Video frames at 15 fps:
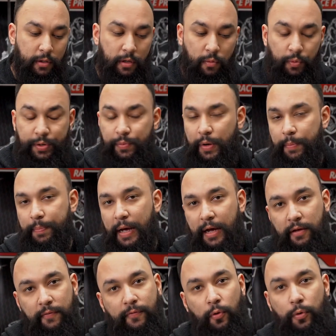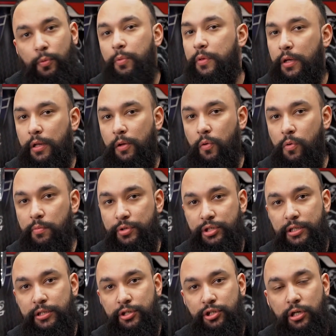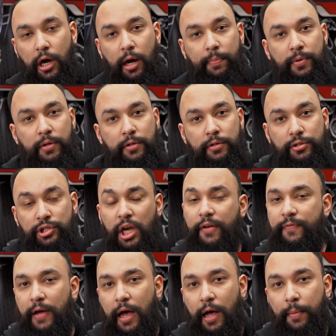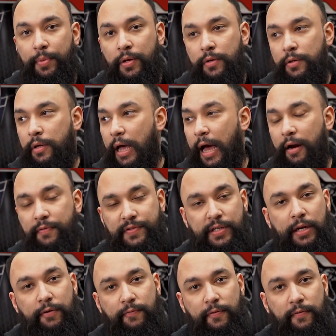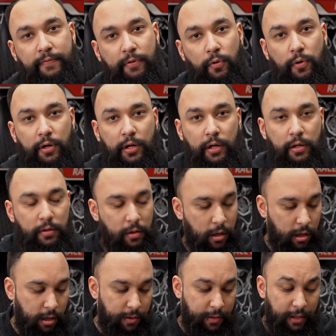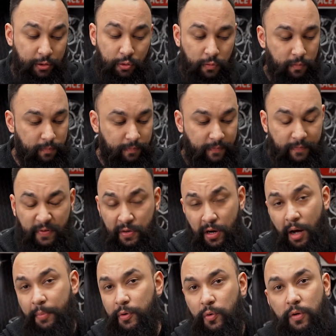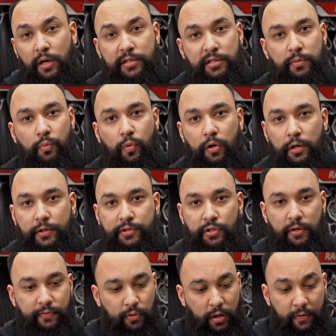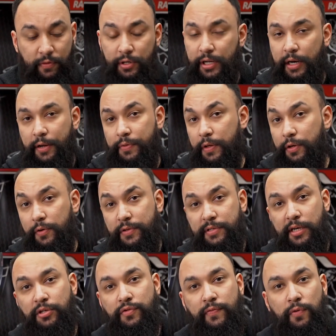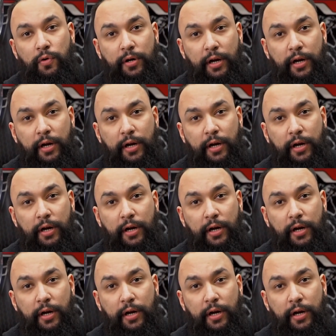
We went back and forth with the local machine shop, J FAB, out of Sanford, Florida. Uh, they do phenomenal custom work, so if you ever need anything, you're in the Central Florida